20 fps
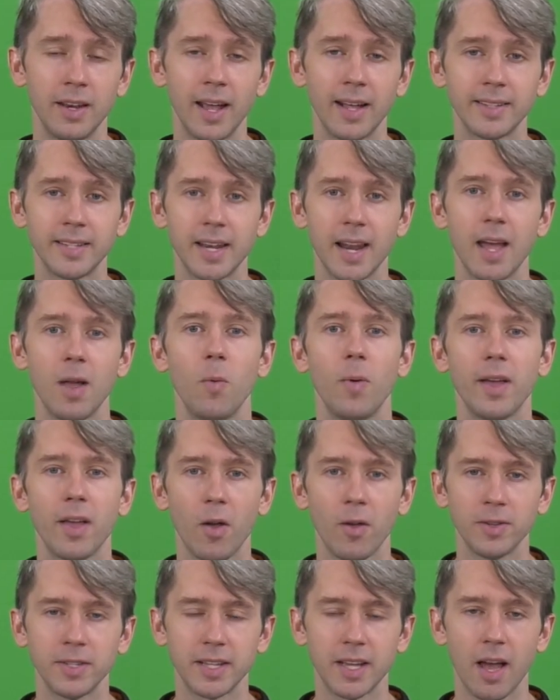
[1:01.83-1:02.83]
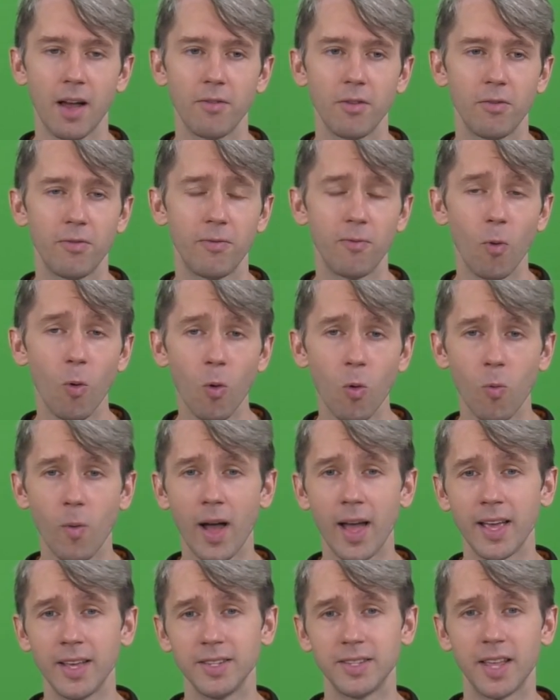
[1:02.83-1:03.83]
Now today we're going to cover four
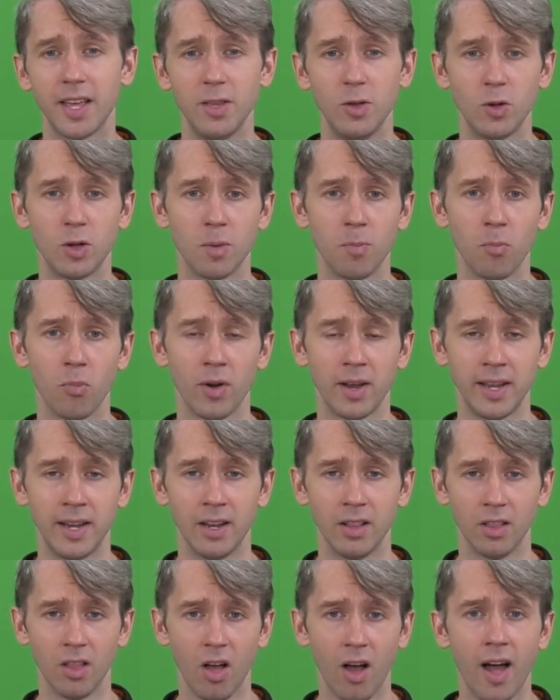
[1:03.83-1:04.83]
ways that you can bring in